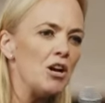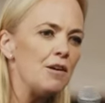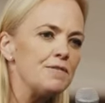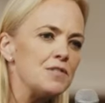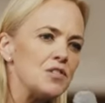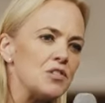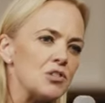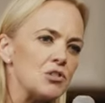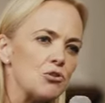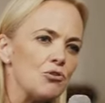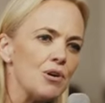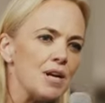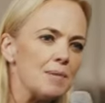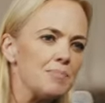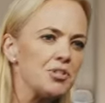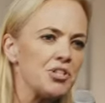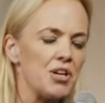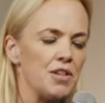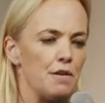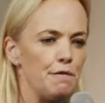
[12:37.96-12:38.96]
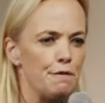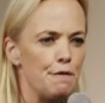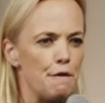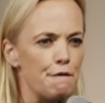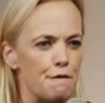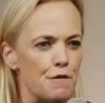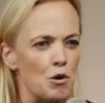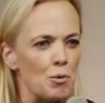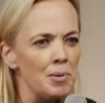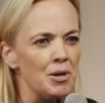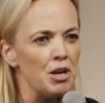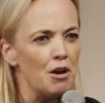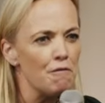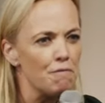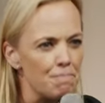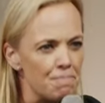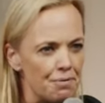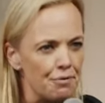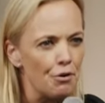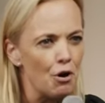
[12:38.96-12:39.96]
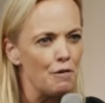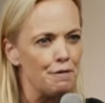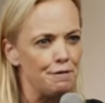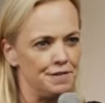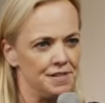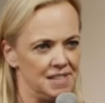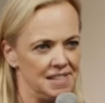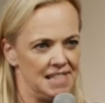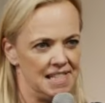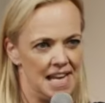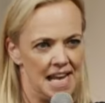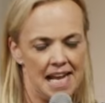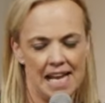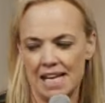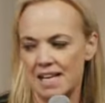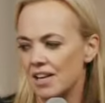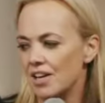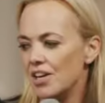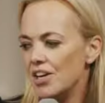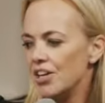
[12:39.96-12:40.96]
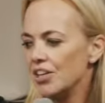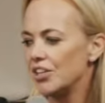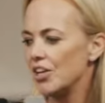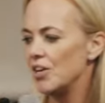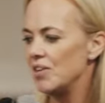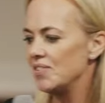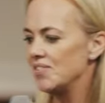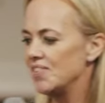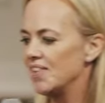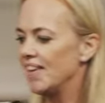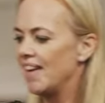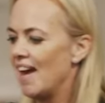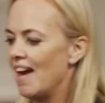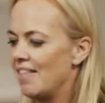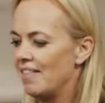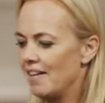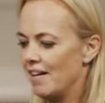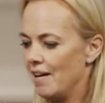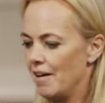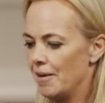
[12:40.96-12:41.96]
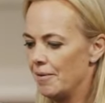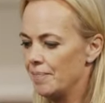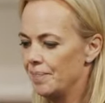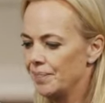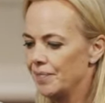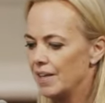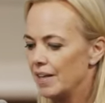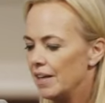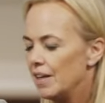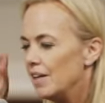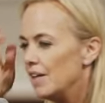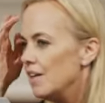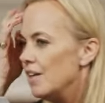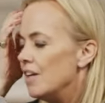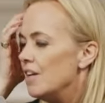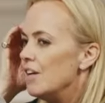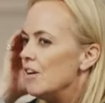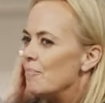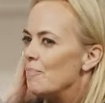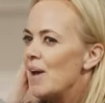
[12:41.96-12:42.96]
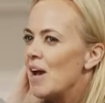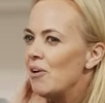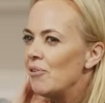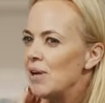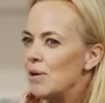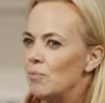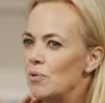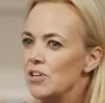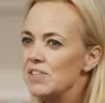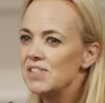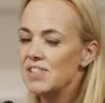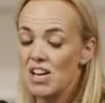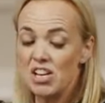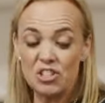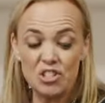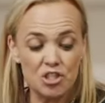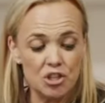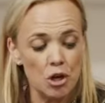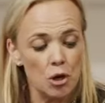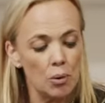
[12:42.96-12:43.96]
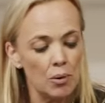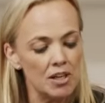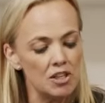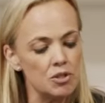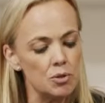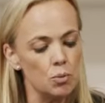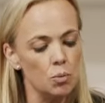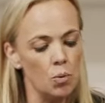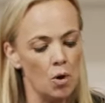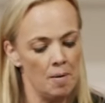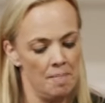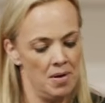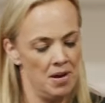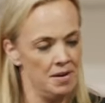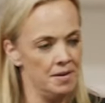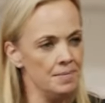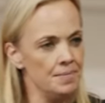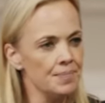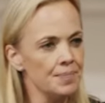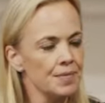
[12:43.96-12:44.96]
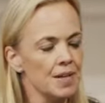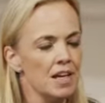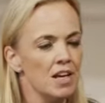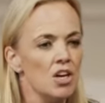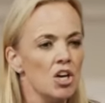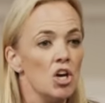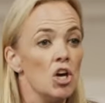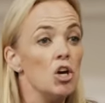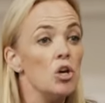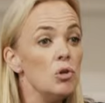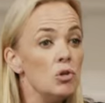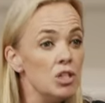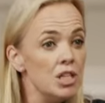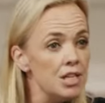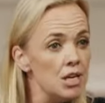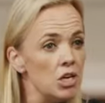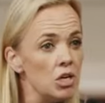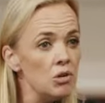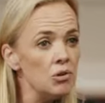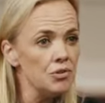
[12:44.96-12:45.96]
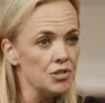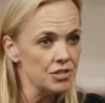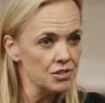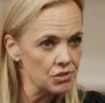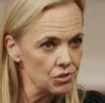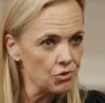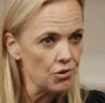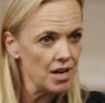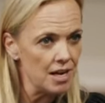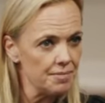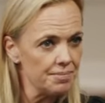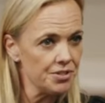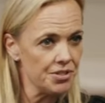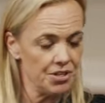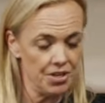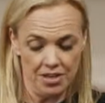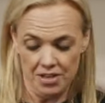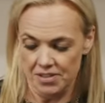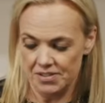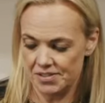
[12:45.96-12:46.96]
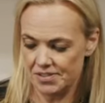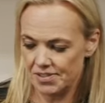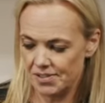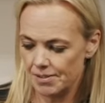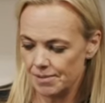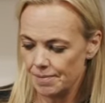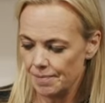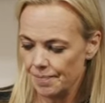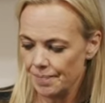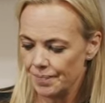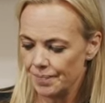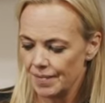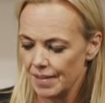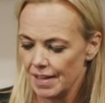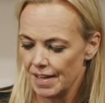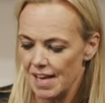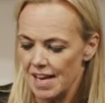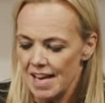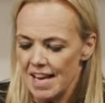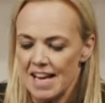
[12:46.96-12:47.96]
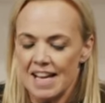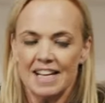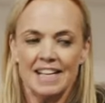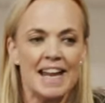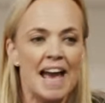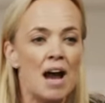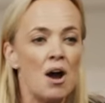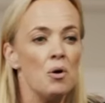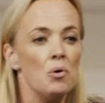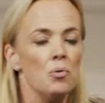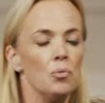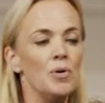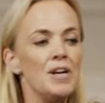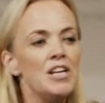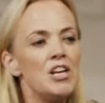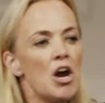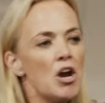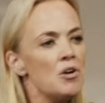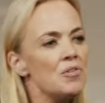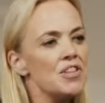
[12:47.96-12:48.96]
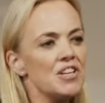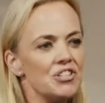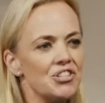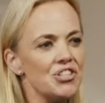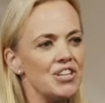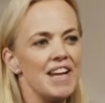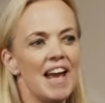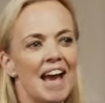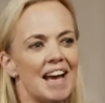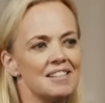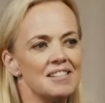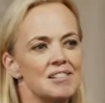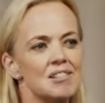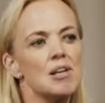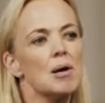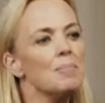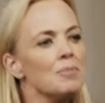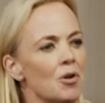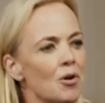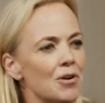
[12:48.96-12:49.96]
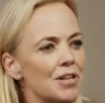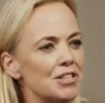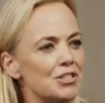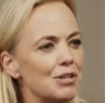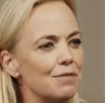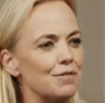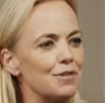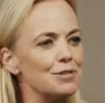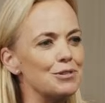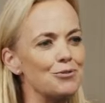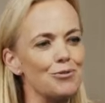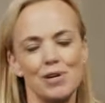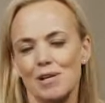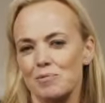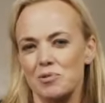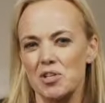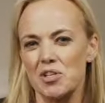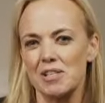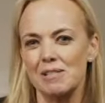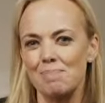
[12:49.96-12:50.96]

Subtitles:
of scripture, the fulfillment of prophecy, go together. Mary was a Jewish woman who knew the scriptures. Now, we know that she had some knowledge of the scriptures